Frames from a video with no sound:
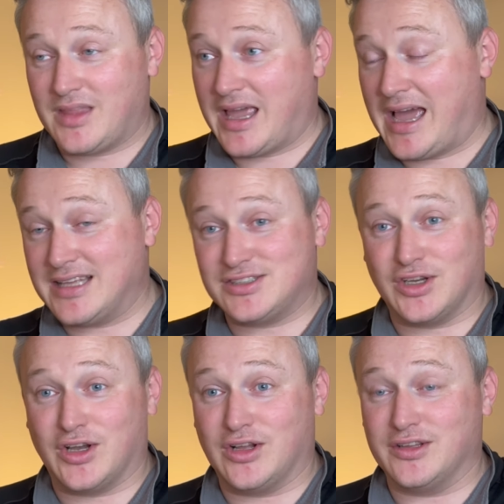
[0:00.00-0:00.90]
at
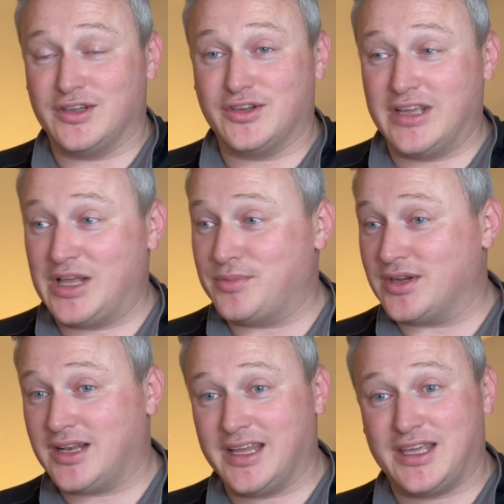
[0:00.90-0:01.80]
all, you couldn't help but
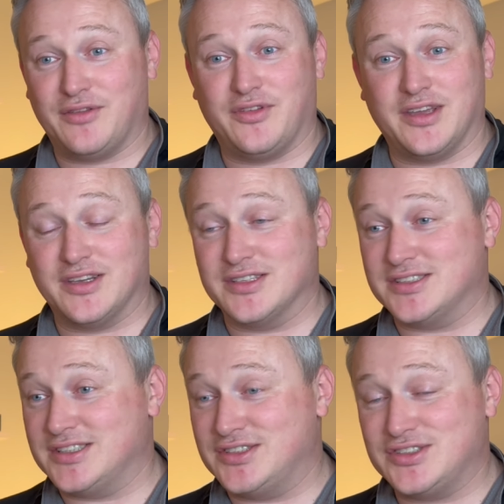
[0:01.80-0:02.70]
click your
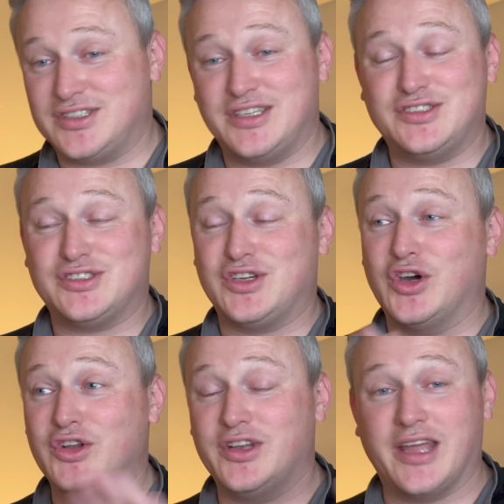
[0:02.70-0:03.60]
fingers, you just
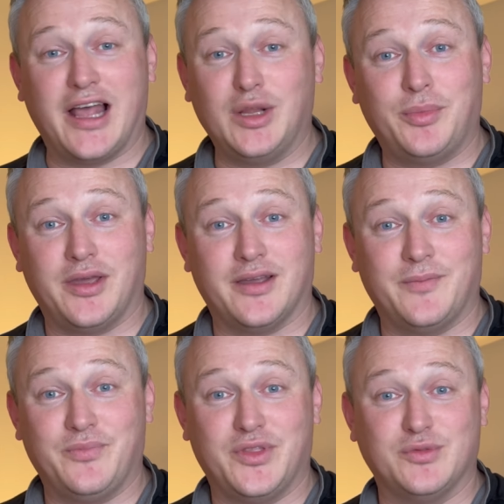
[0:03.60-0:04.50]
couldn't help it.
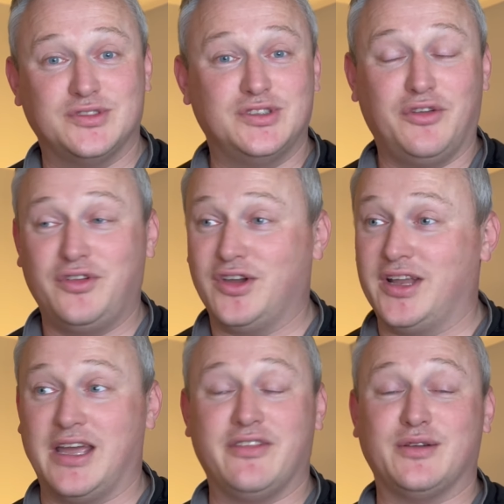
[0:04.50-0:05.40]
There was nothing on
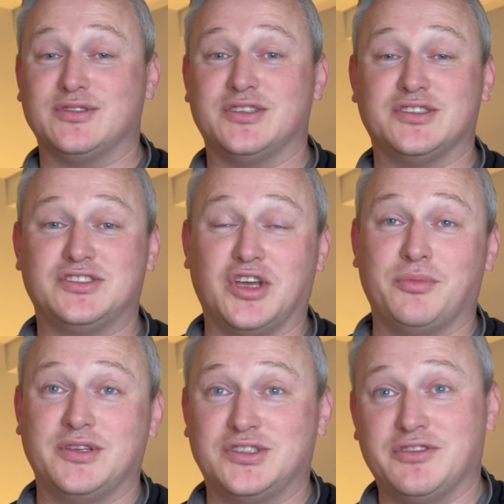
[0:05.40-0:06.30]
earth that was going to stop
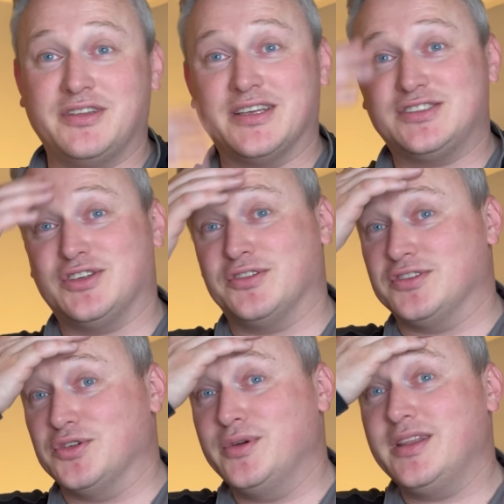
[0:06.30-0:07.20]
me during that song
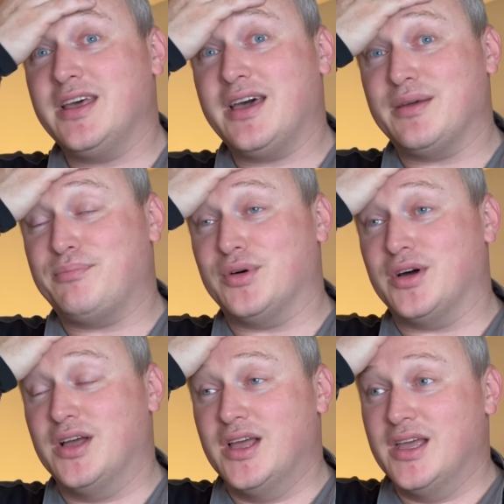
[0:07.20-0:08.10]
doing that.
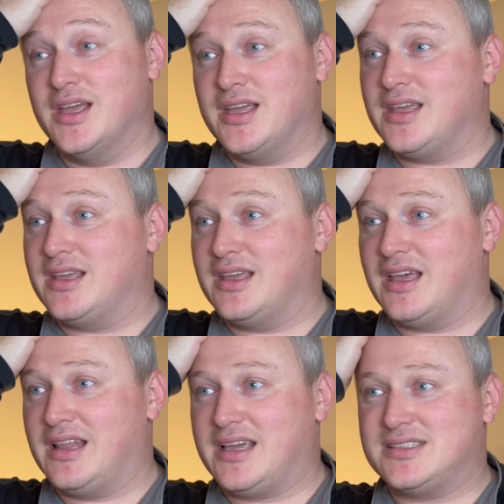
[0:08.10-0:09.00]
But
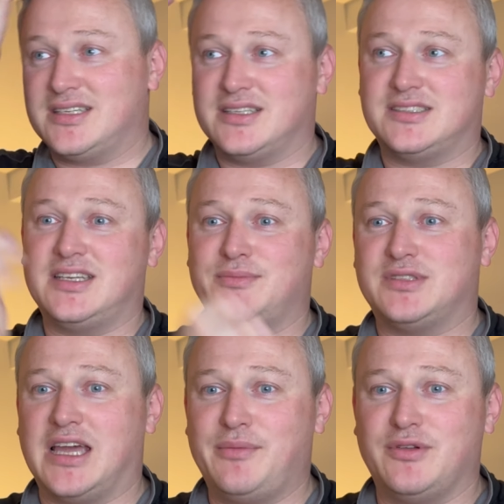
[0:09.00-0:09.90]
like I said, at the same
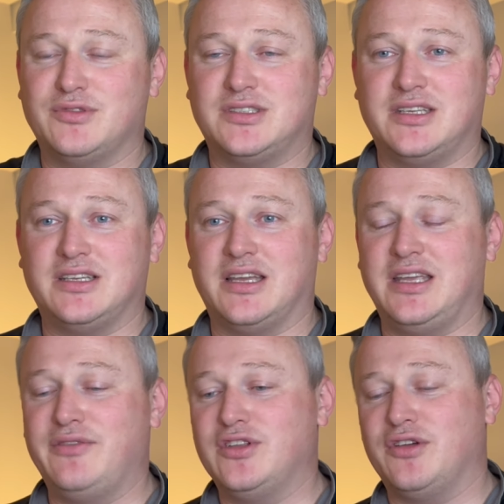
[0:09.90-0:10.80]
time, it was,
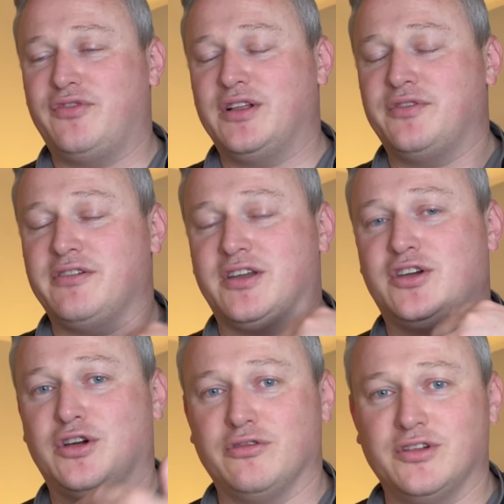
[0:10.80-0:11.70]
even though it felt very
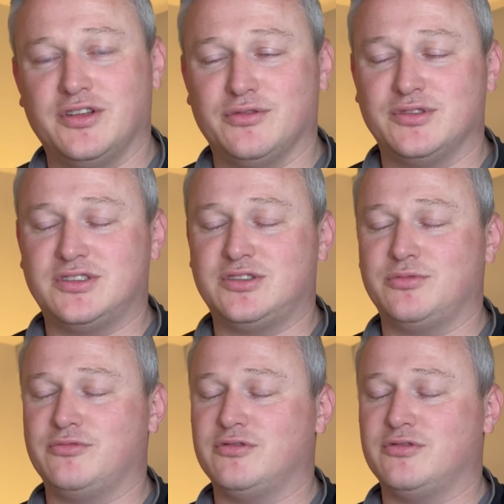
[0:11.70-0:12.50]
current, there was some,